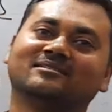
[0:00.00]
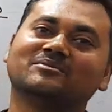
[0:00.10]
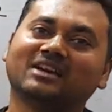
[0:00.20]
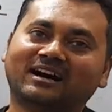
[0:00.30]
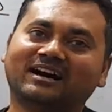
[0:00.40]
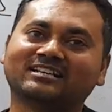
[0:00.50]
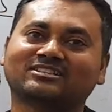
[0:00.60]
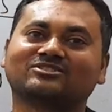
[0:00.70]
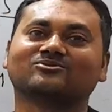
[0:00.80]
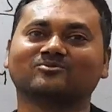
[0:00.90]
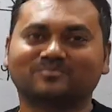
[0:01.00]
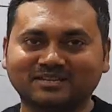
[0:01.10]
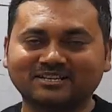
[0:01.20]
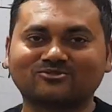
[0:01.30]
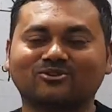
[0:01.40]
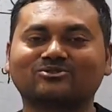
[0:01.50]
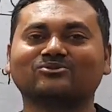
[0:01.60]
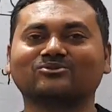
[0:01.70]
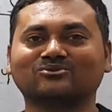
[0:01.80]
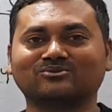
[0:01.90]
be asked to please go
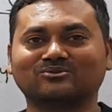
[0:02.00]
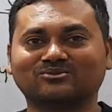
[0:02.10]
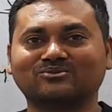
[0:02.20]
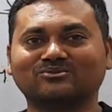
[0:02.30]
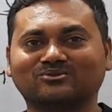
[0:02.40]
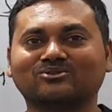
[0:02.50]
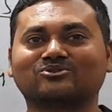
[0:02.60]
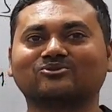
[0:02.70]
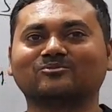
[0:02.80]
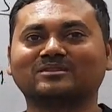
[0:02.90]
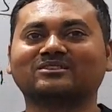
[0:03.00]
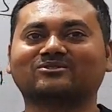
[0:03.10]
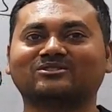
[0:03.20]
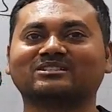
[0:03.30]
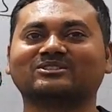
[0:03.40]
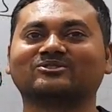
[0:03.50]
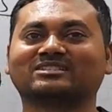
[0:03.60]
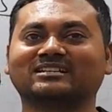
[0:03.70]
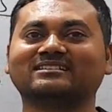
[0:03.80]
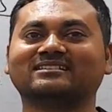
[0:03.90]
through with the
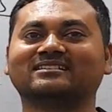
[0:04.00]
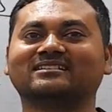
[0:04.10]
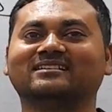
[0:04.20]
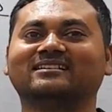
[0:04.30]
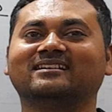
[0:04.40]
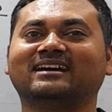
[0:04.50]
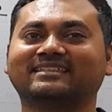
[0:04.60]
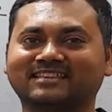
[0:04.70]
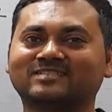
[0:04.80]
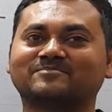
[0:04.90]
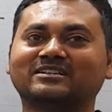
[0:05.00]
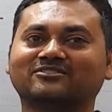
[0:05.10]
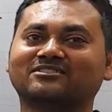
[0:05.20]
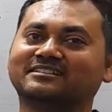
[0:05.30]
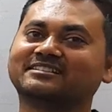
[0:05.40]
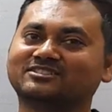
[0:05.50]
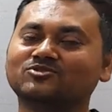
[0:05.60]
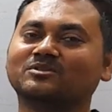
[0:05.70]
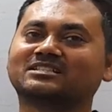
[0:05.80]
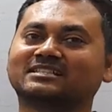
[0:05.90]
constitution, and this particular list
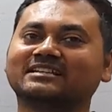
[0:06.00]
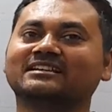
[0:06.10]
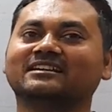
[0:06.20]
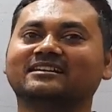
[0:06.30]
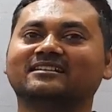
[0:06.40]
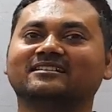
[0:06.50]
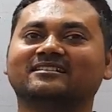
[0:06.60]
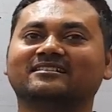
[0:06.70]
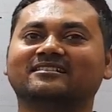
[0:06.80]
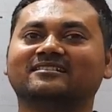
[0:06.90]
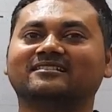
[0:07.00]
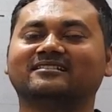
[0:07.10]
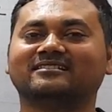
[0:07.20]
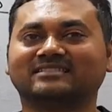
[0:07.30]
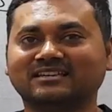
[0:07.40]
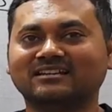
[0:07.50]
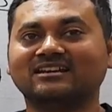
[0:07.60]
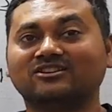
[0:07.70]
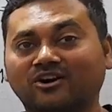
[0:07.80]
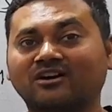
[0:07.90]
you will see the
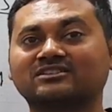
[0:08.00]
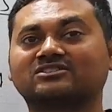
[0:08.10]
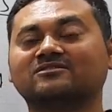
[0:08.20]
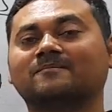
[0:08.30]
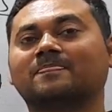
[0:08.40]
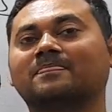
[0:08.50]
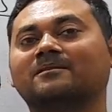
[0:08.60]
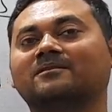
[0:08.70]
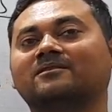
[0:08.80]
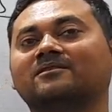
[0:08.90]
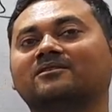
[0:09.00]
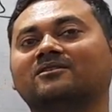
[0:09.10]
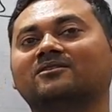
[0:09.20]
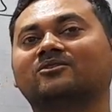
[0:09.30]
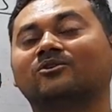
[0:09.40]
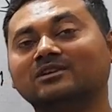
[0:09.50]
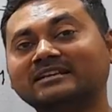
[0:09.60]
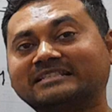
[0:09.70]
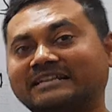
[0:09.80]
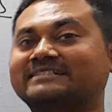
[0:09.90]
laws only
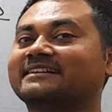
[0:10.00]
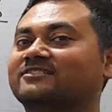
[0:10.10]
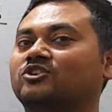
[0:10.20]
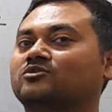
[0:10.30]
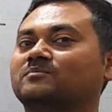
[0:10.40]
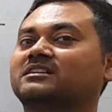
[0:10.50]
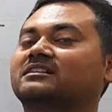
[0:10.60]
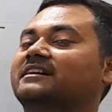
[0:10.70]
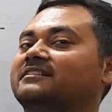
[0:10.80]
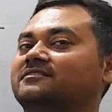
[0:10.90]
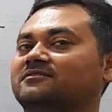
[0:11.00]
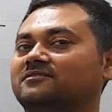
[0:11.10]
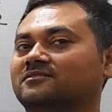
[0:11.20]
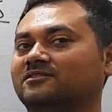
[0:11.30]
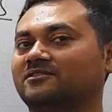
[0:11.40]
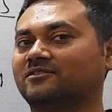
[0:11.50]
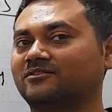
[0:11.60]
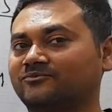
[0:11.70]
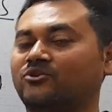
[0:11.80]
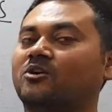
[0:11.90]
central government can
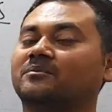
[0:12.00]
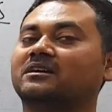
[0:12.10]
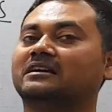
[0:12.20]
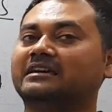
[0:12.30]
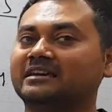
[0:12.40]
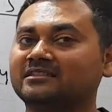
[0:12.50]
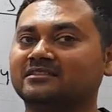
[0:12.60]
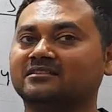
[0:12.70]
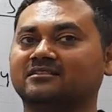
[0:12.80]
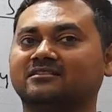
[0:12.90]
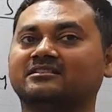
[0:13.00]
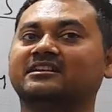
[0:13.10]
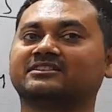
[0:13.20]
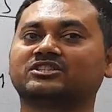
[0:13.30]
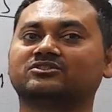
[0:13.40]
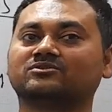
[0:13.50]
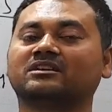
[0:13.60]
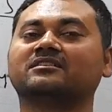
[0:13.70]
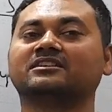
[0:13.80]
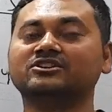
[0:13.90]
form in relation to
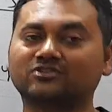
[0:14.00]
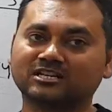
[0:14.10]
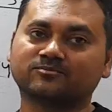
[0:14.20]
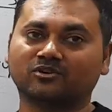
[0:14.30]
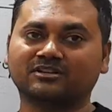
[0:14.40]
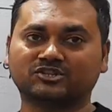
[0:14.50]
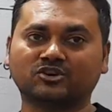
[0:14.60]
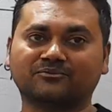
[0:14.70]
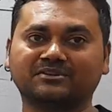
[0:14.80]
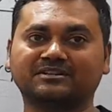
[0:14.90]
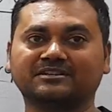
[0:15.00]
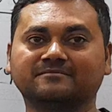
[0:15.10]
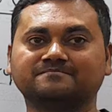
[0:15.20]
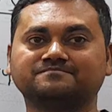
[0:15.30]
the nuclear policy of India.